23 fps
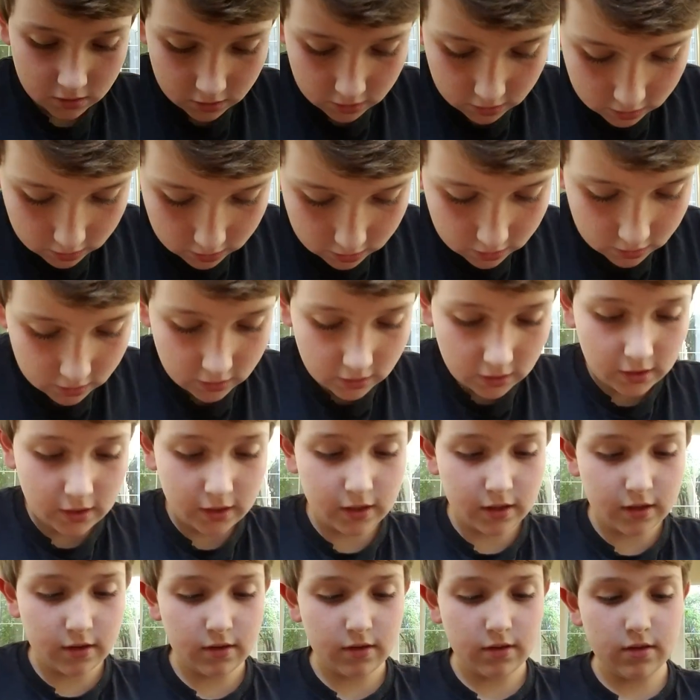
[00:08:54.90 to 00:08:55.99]
and
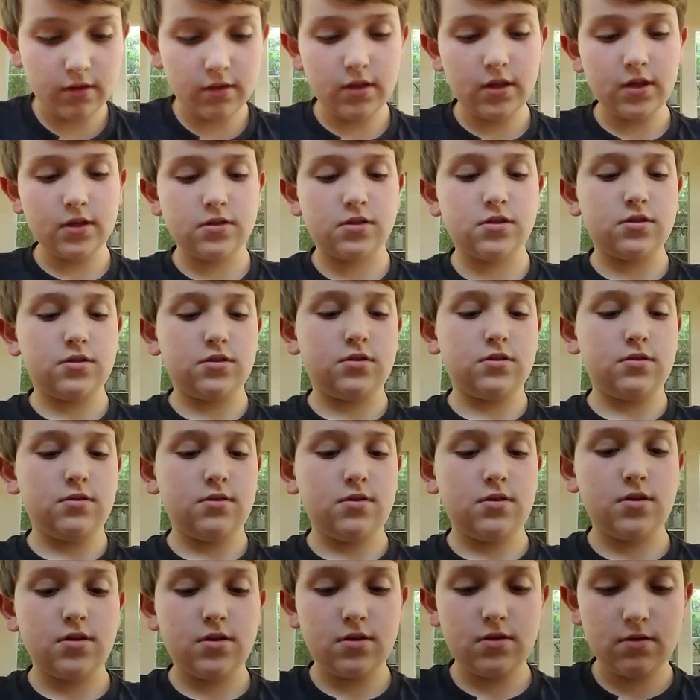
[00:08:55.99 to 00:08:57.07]
like this. So
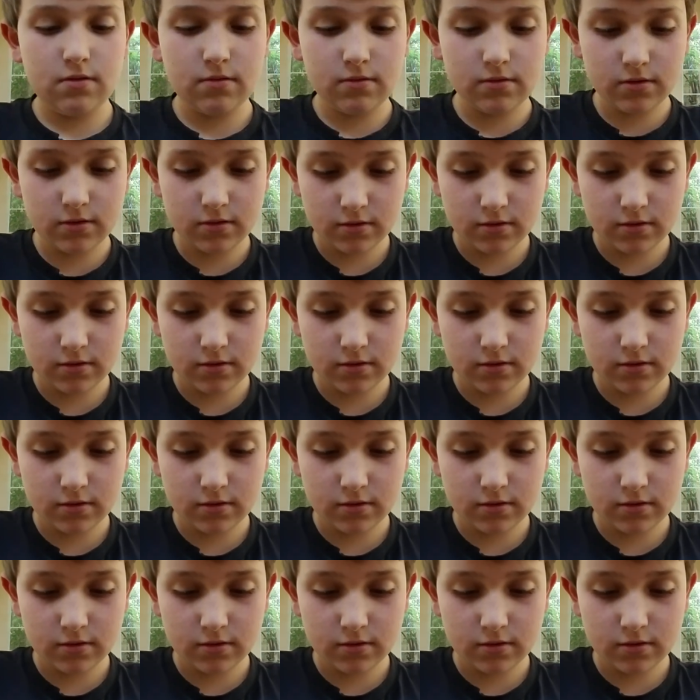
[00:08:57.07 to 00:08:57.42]
now,